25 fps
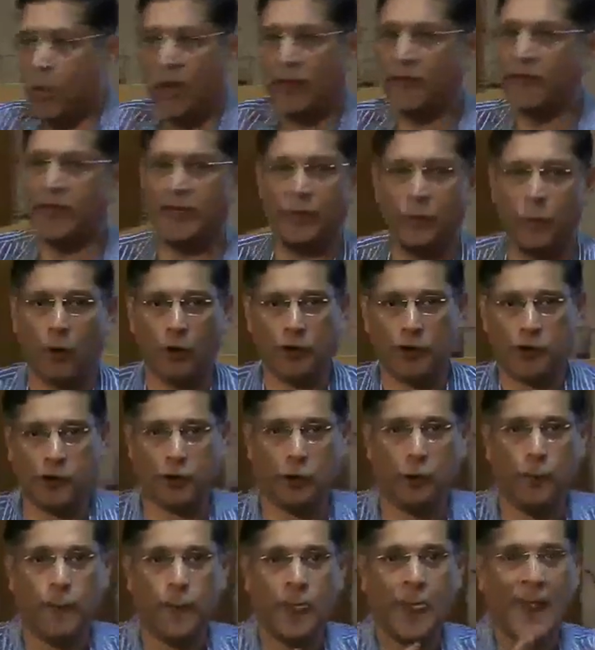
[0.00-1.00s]
to whoever he wants.
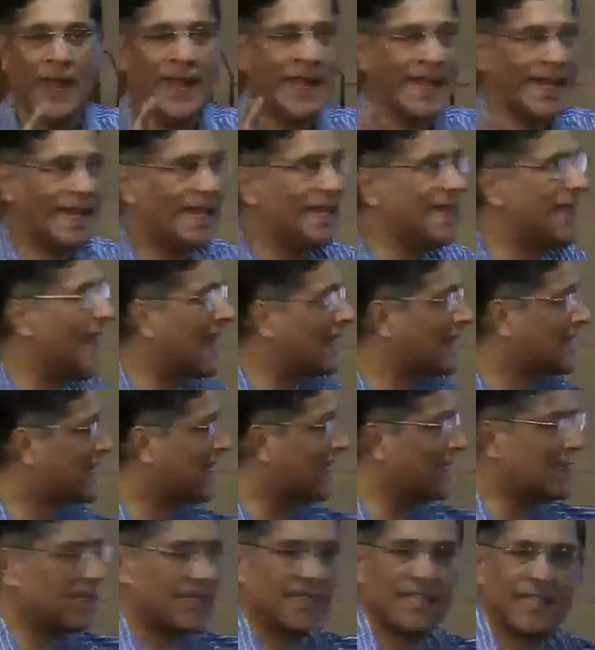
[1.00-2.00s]
So in that
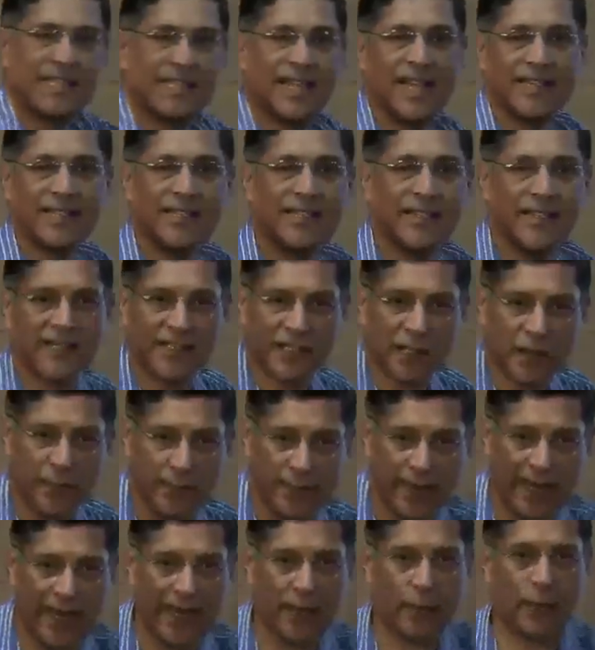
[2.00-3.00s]
sense, this doesn't
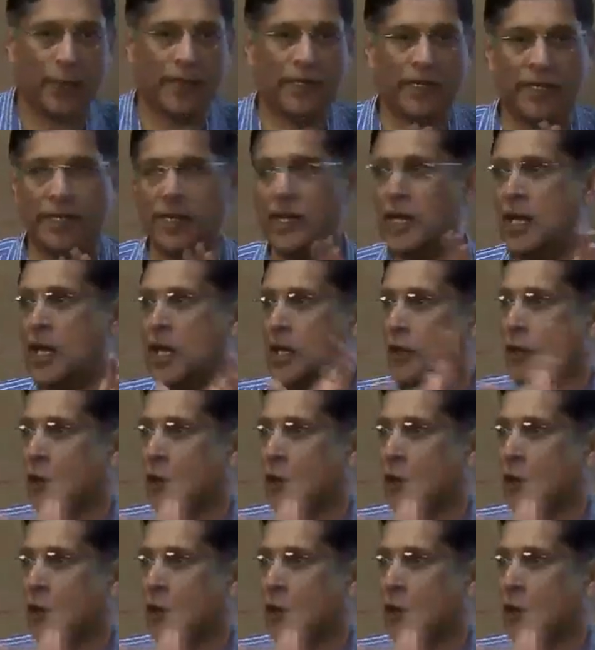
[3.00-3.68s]
discriminate whether